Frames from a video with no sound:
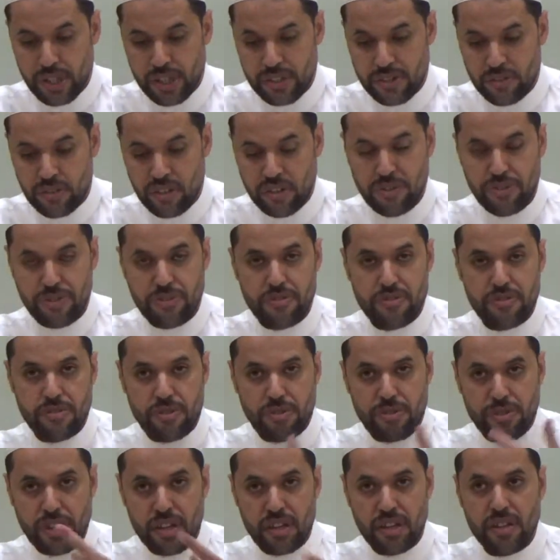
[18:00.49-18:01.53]
And don't
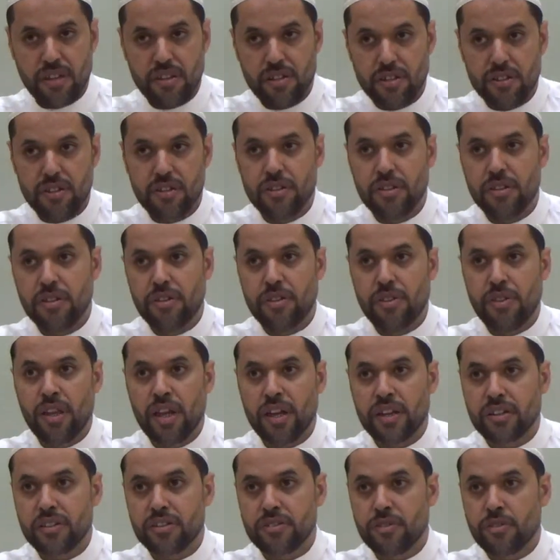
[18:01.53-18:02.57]
think
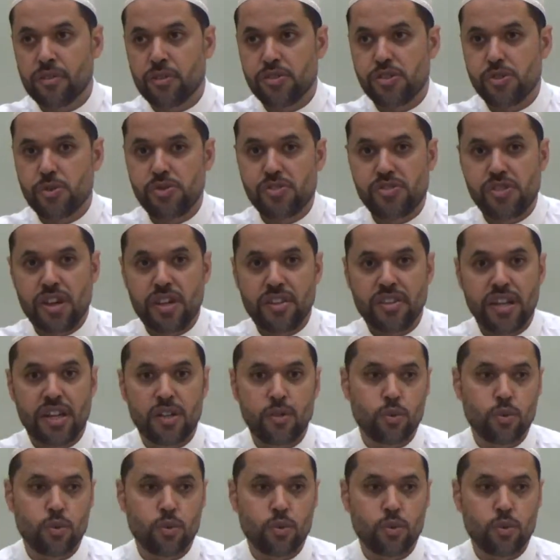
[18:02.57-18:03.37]
like those who said,